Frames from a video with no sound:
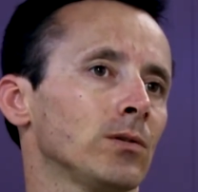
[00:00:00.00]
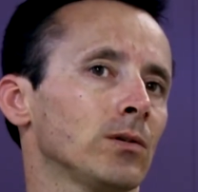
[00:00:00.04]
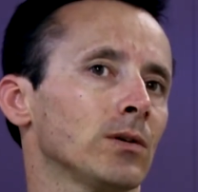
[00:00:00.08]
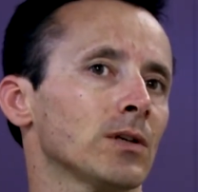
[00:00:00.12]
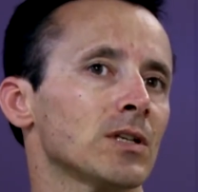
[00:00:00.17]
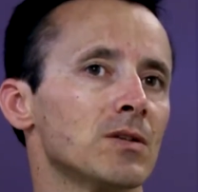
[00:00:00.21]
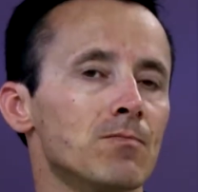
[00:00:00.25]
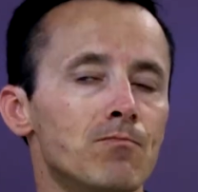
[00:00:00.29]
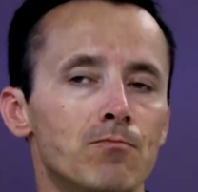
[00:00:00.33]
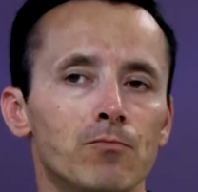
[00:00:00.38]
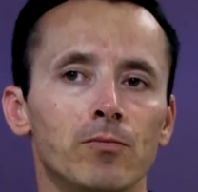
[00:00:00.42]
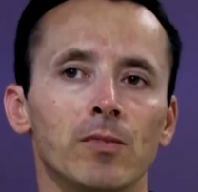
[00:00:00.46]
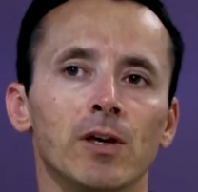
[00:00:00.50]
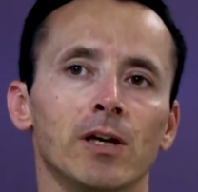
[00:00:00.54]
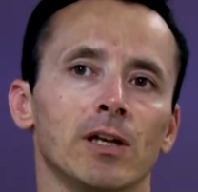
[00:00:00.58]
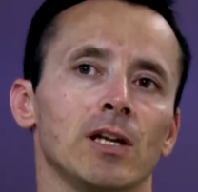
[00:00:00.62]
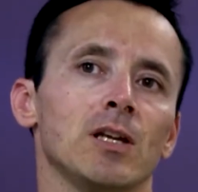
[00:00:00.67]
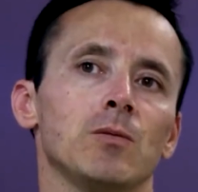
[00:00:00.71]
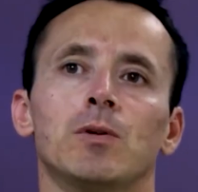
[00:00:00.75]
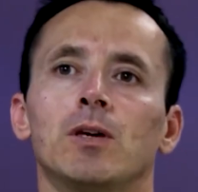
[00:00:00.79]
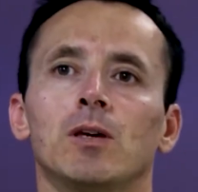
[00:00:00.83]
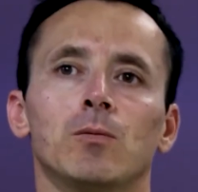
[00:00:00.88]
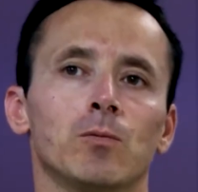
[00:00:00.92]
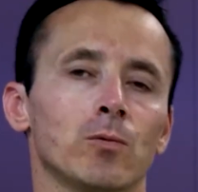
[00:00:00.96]
as
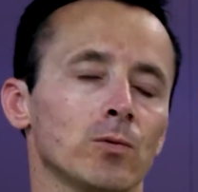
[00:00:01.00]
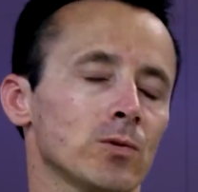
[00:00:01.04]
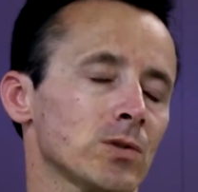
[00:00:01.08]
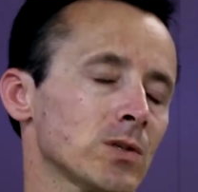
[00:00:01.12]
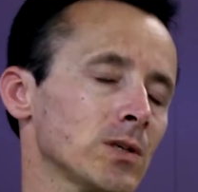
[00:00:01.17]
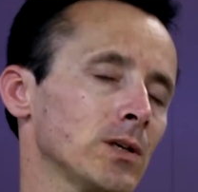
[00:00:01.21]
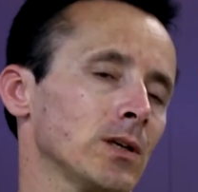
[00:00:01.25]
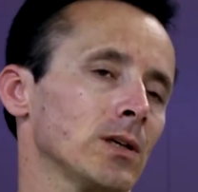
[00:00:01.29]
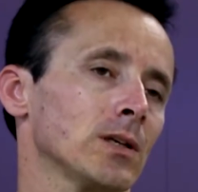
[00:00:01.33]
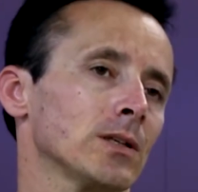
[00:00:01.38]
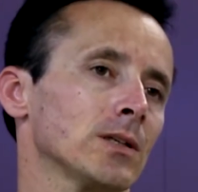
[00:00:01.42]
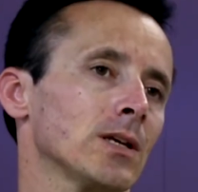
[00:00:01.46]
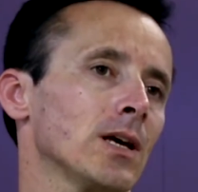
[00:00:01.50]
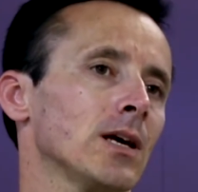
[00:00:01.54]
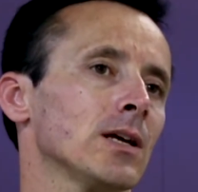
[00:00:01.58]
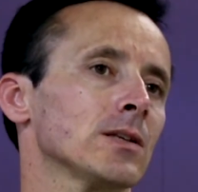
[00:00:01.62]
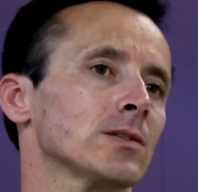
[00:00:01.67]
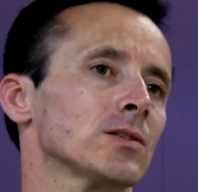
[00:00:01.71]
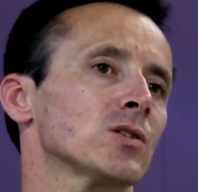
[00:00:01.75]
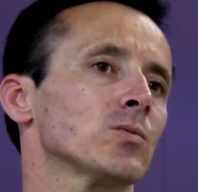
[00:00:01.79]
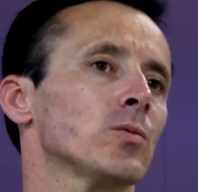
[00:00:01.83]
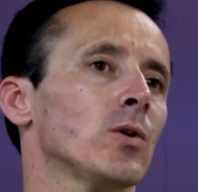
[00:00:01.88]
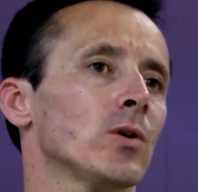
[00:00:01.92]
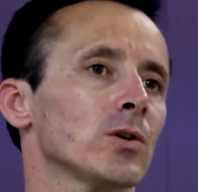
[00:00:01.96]
many people seeing
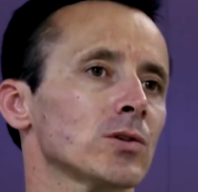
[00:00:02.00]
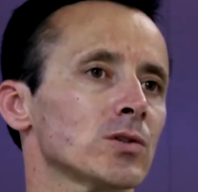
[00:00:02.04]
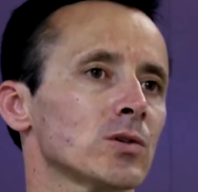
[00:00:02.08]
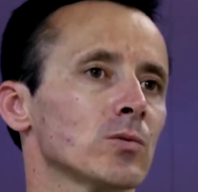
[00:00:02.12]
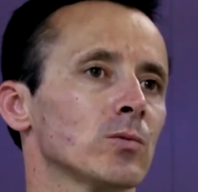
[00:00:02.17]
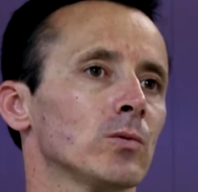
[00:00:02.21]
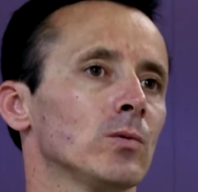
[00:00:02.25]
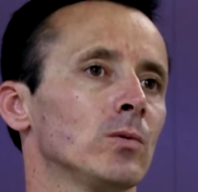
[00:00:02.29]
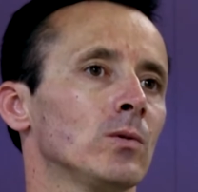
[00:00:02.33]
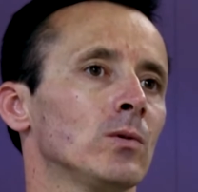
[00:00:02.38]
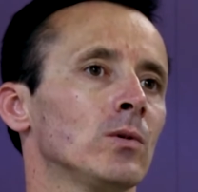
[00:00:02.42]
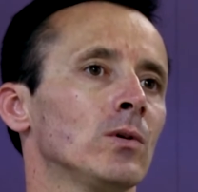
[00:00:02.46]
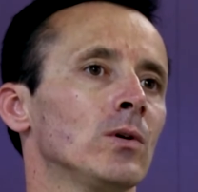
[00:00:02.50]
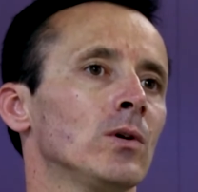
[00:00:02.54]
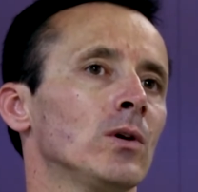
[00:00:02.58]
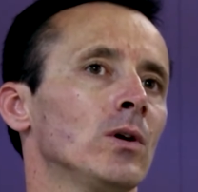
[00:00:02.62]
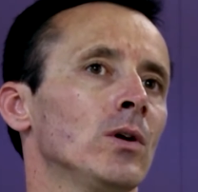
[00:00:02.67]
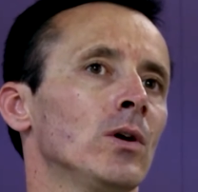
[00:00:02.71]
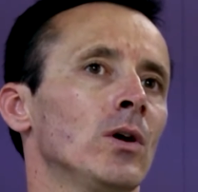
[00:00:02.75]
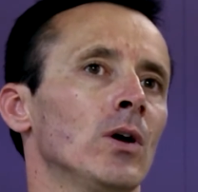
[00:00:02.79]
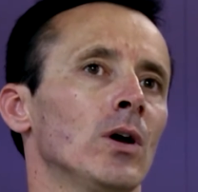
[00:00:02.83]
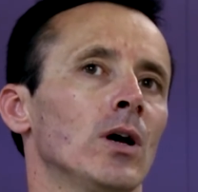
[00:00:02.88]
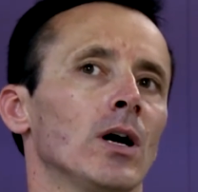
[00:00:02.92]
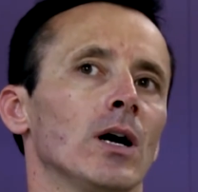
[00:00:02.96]
dance as possible.
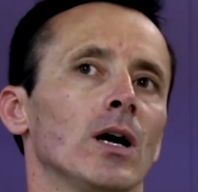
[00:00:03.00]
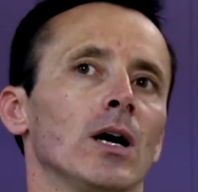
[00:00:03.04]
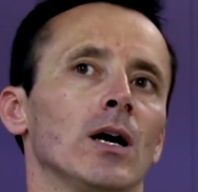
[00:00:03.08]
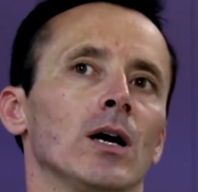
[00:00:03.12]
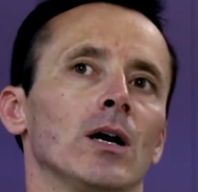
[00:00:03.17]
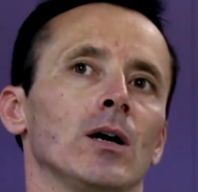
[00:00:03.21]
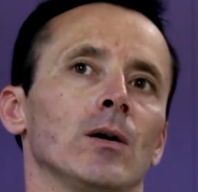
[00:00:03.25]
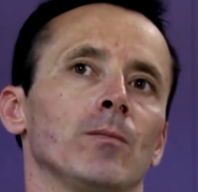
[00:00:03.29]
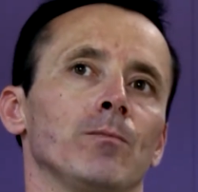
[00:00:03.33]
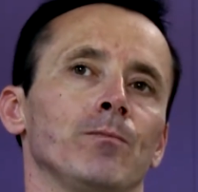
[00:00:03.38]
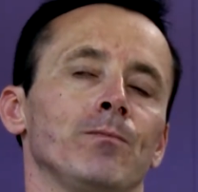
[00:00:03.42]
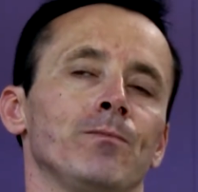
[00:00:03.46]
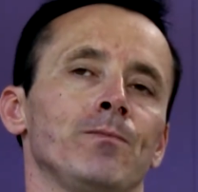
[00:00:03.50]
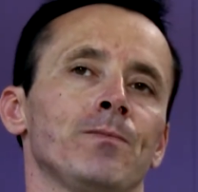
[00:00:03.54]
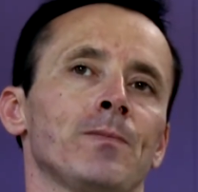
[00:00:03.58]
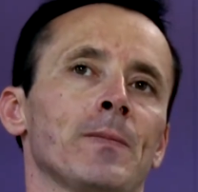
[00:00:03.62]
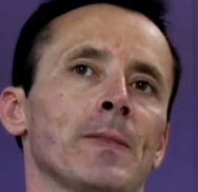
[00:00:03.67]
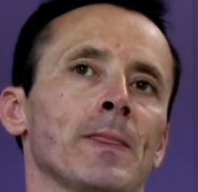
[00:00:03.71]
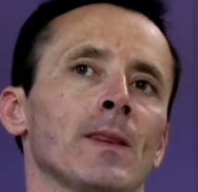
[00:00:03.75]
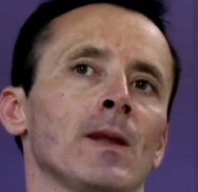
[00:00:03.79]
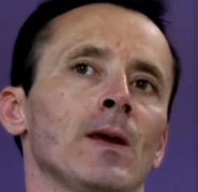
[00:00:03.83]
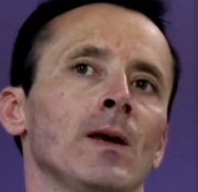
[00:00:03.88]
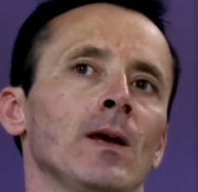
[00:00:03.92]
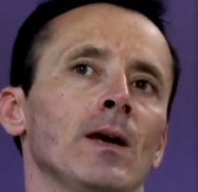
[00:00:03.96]

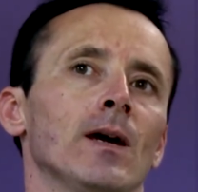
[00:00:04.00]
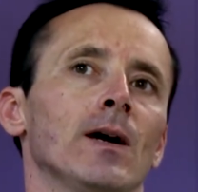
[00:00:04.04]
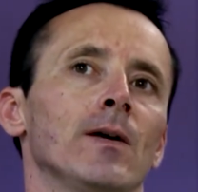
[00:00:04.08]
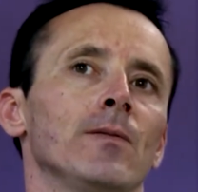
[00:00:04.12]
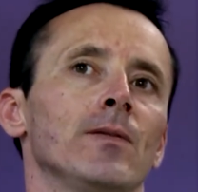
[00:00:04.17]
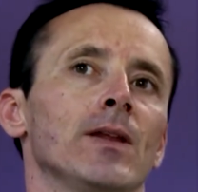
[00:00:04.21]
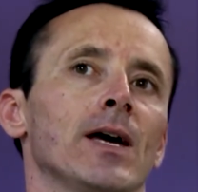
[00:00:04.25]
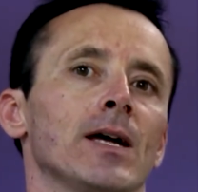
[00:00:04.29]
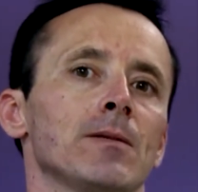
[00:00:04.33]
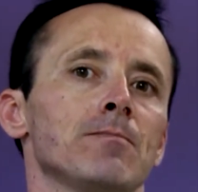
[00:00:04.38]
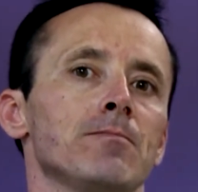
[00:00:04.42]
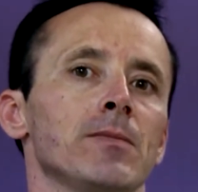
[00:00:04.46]
And that